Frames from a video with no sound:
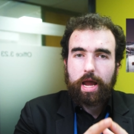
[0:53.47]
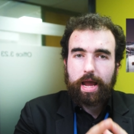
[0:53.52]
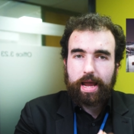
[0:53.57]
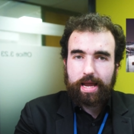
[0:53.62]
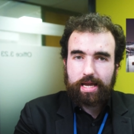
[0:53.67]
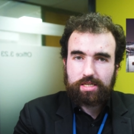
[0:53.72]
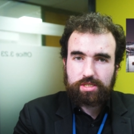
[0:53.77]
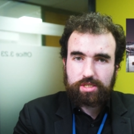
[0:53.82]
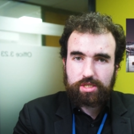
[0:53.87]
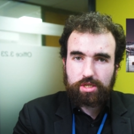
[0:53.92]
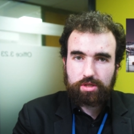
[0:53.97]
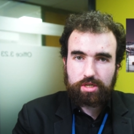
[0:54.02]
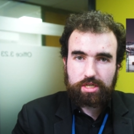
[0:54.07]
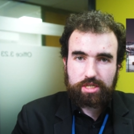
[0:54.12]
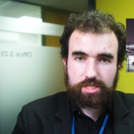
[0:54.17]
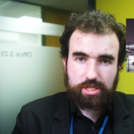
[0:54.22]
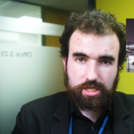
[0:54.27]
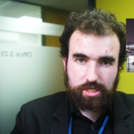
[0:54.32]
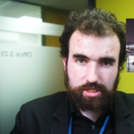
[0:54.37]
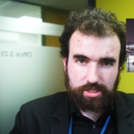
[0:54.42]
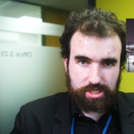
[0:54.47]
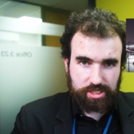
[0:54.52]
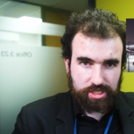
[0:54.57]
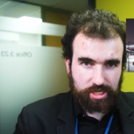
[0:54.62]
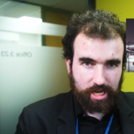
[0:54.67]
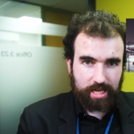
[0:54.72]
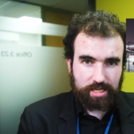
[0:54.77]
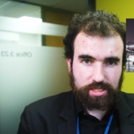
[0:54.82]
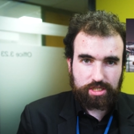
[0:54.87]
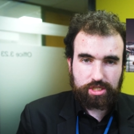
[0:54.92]
as the sun
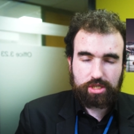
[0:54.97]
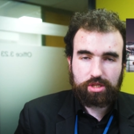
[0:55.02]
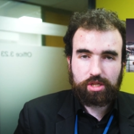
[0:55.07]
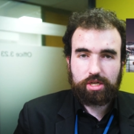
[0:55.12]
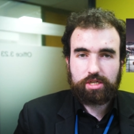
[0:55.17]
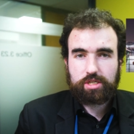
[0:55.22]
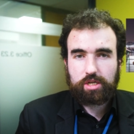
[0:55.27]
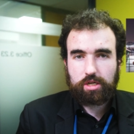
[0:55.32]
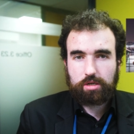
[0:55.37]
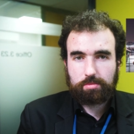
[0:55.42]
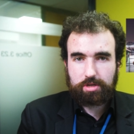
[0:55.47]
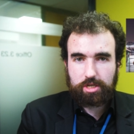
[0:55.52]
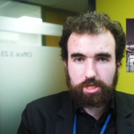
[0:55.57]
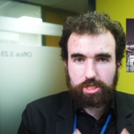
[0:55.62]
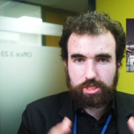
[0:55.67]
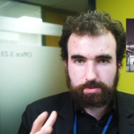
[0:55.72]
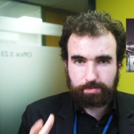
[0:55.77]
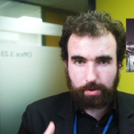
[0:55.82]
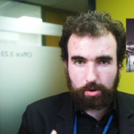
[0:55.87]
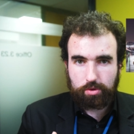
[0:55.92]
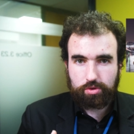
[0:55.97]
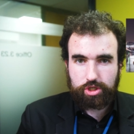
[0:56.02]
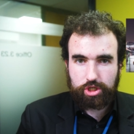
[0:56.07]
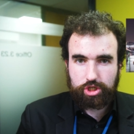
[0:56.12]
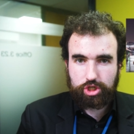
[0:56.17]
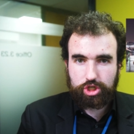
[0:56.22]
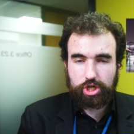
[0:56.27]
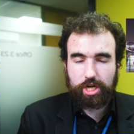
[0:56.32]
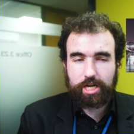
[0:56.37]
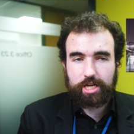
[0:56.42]
sets, there's going to be an exposure
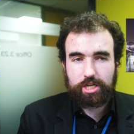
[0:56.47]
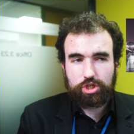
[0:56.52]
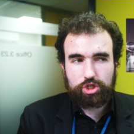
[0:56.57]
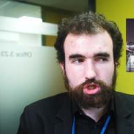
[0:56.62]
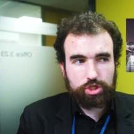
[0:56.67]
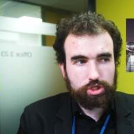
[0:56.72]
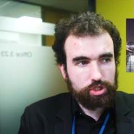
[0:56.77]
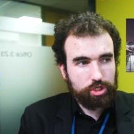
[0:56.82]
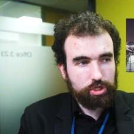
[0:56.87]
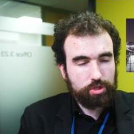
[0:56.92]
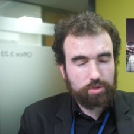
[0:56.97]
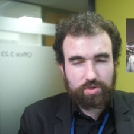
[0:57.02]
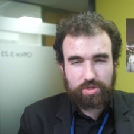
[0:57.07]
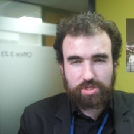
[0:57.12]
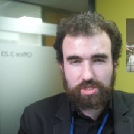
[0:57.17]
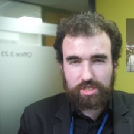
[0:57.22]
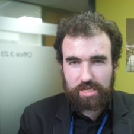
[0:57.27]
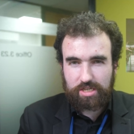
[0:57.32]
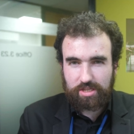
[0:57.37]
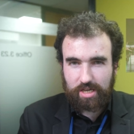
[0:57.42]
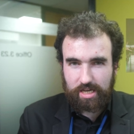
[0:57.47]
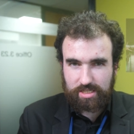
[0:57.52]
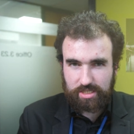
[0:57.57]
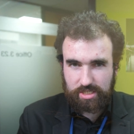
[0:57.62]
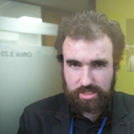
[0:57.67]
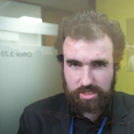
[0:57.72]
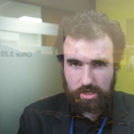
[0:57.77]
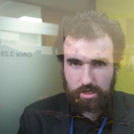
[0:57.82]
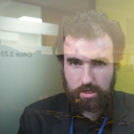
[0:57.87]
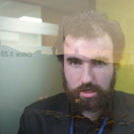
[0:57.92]
change, so you can see that
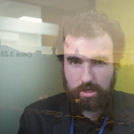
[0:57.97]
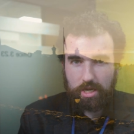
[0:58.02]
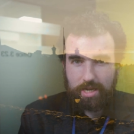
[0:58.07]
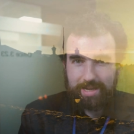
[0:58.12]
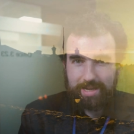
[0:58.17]
sun